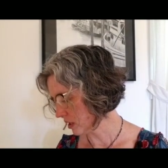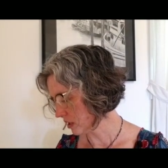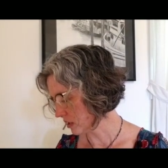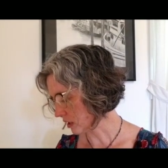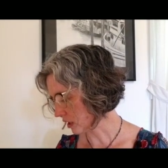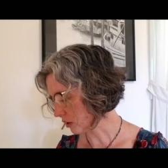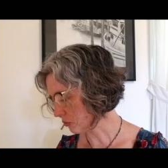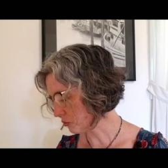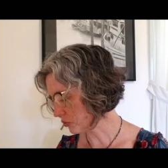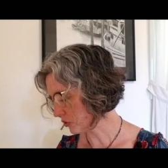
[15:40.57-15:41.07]

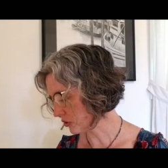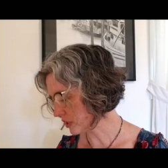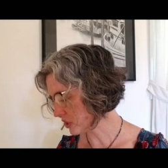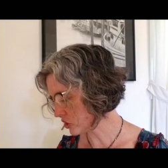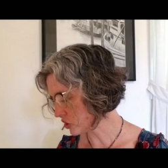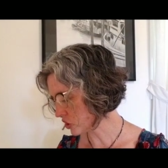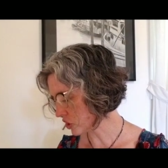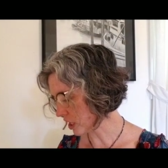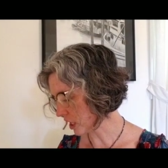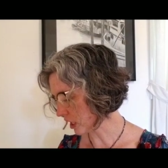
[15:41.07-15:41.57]
the
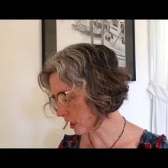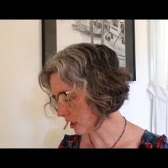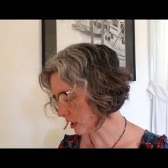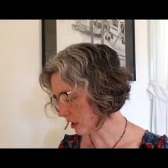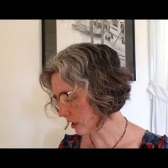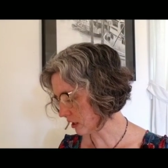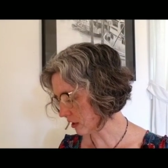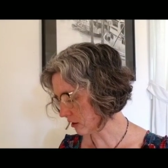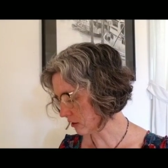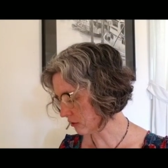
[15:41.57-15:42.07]
completion
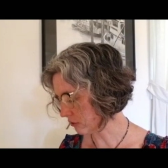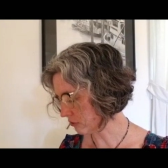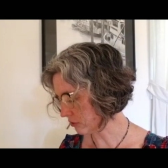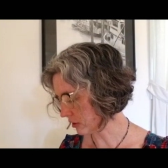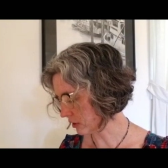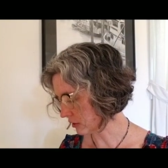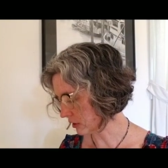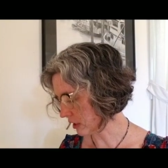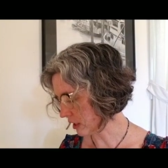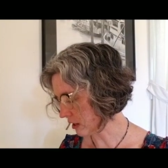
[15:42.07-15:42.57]
of
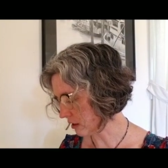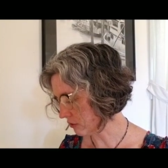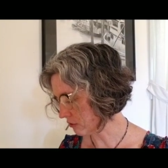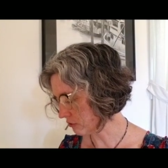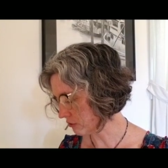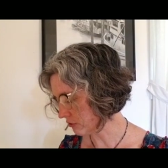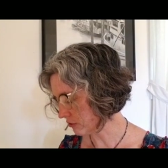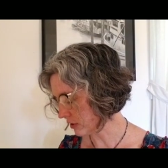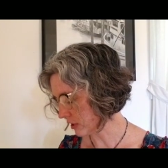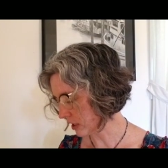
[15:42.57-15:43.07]
a
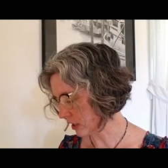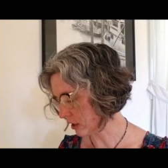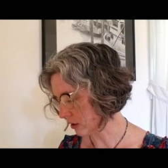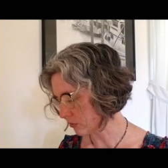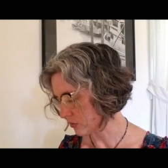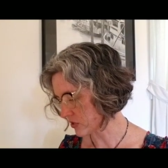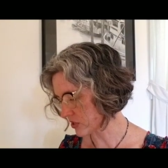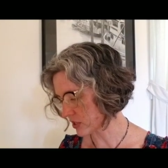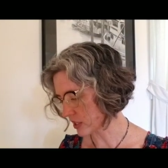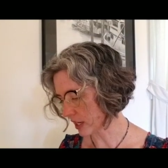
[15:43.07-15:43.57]
love
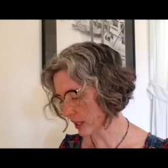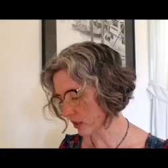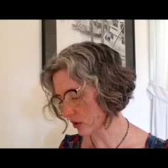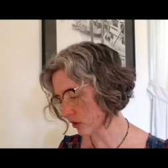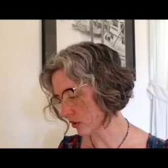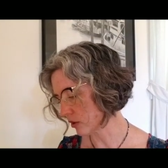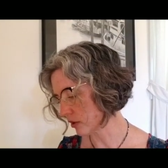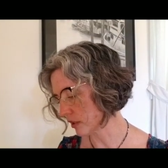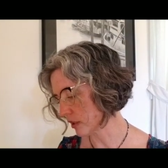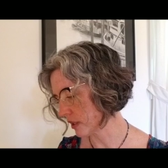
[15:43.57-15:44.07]
um,
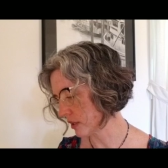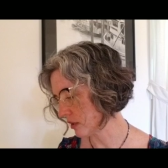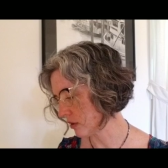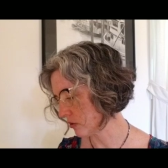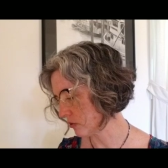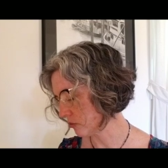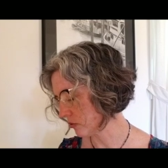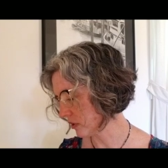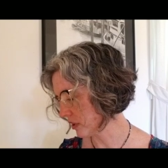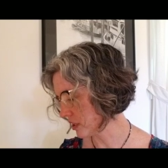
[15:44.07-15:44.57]
cycle,
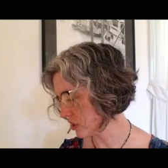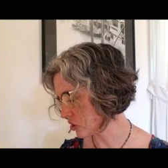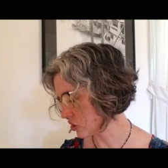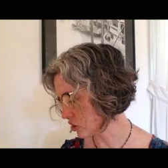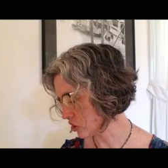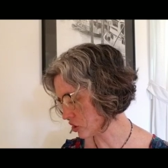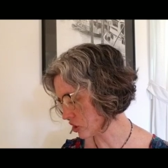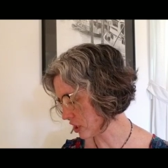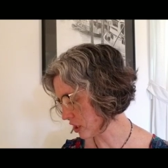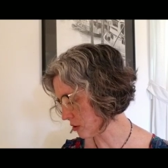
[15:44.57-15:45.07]
a
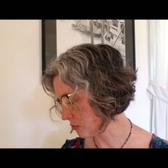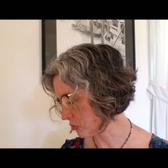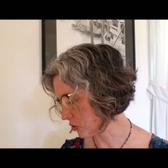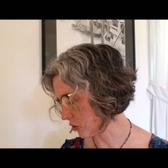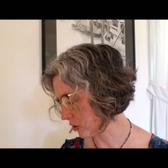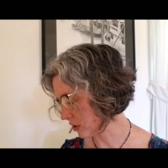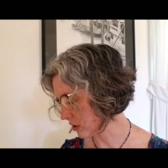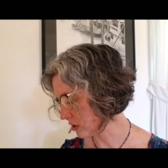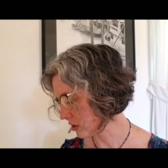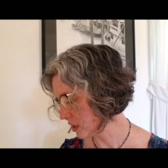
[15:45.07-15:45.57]
relationship,
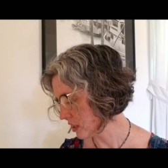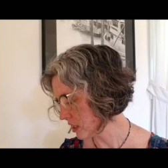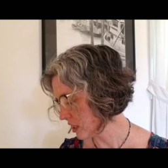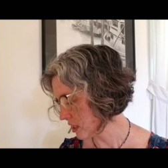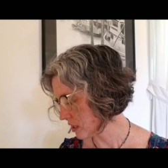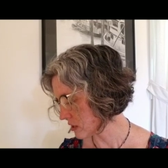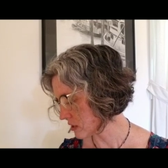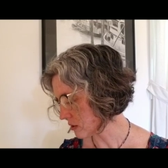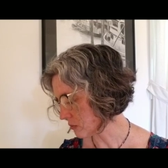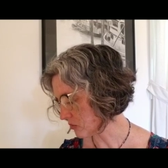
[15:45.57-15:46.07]
or
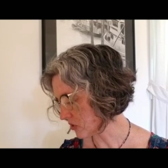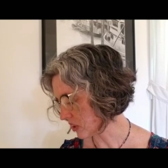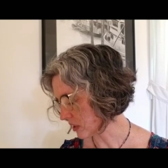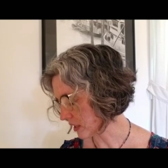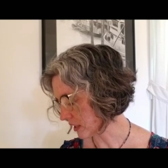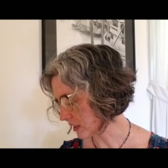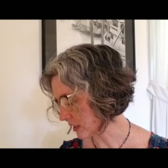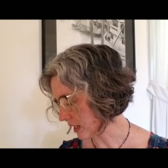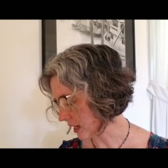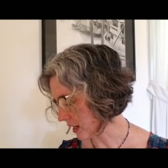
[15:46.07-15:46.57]
something
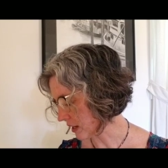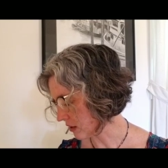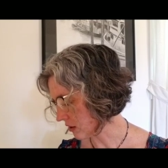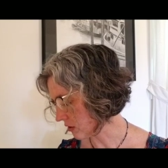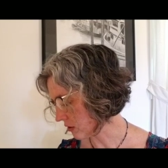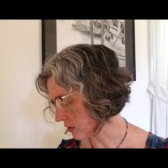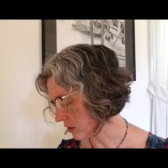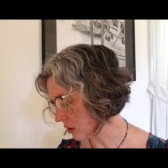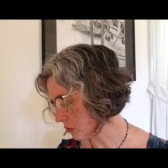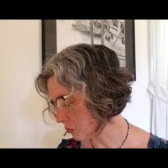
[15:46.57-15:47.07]
like that,
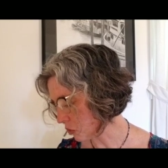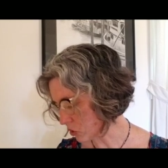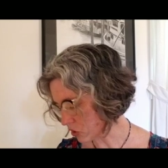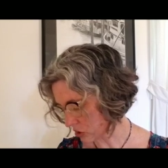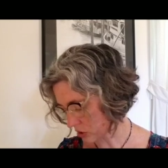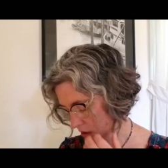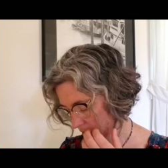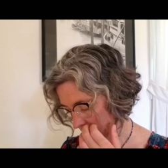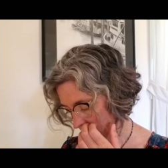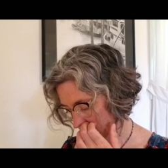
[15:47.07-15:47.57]
an
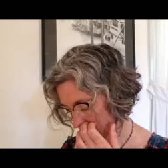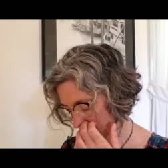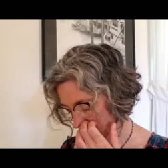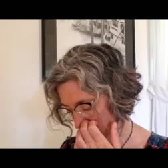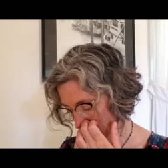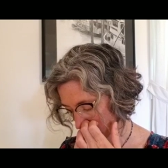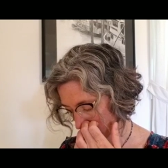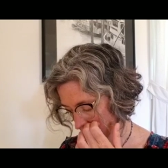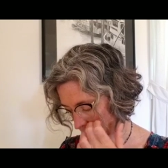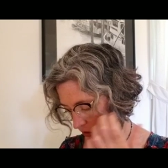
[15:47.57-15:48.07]
emotionally
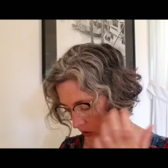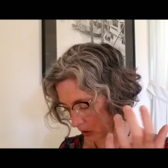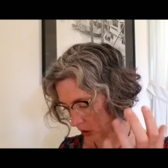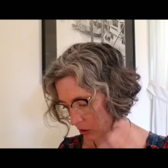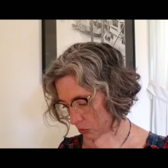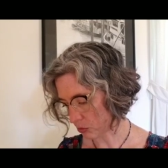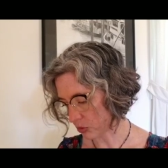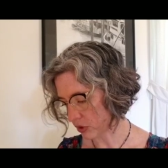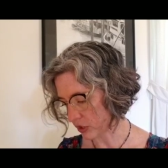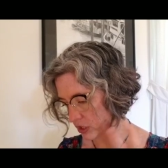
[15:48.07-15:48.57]
fulfilled
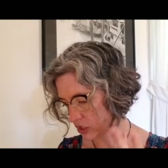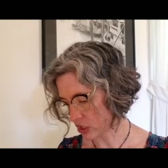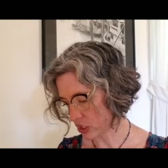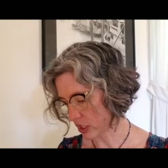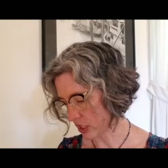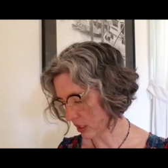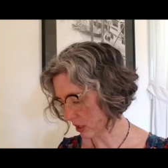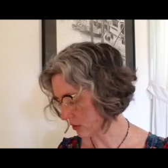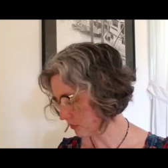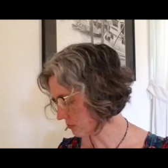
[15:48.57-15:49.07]

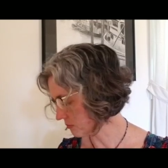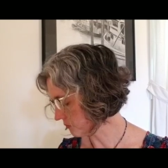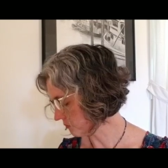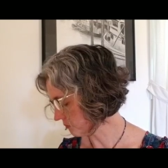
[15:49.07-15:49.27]
completion.